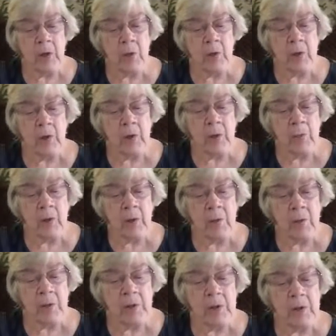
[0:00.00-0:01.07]
We could have brung him
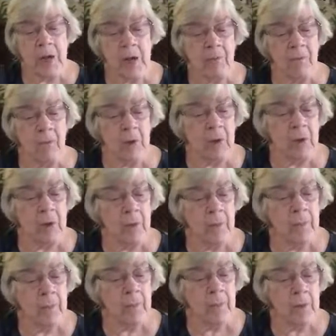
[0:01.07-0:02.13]
to town for you,"
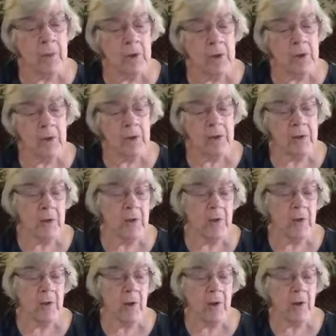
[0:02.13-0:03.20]
Janus's
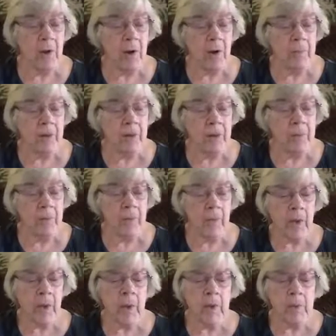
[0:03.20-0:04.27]
father offered.
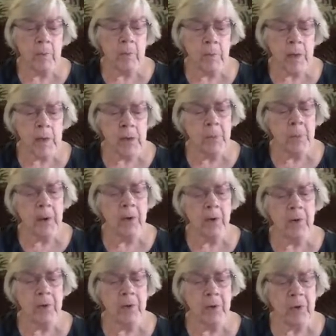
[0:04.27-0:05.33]
"Much
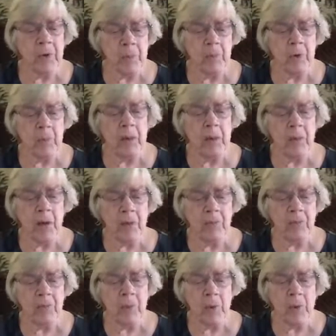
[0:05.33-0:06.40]
better for him to be
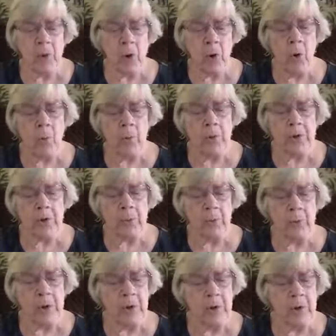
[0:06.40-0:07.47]
comfortable at home, Mr.
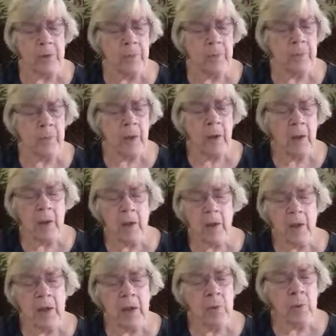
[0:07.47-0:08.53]
Bridges.
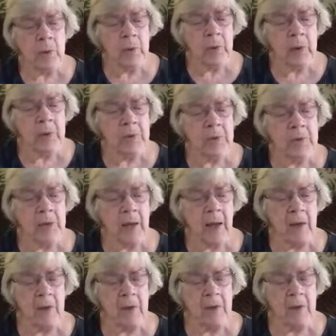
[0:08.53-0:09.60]
Then he won't get
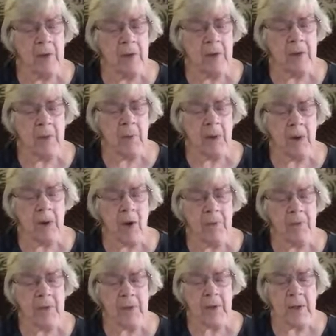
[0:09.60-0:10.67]
upset as he did in my
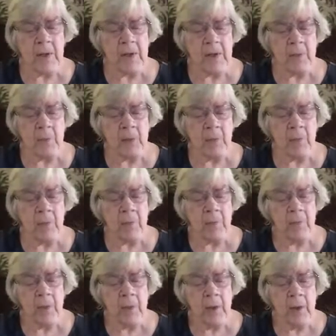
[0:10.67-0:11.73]
office last month.
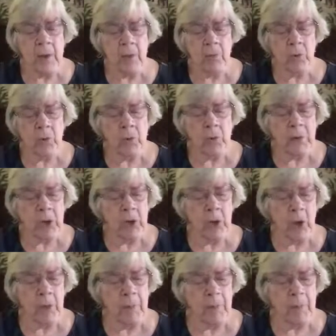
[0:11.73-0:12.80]
He ruined my
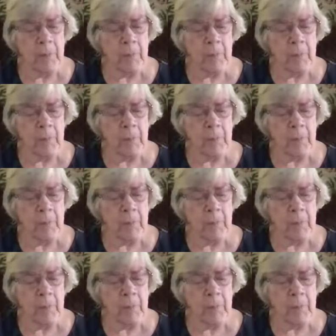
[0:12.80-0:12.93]
carpet."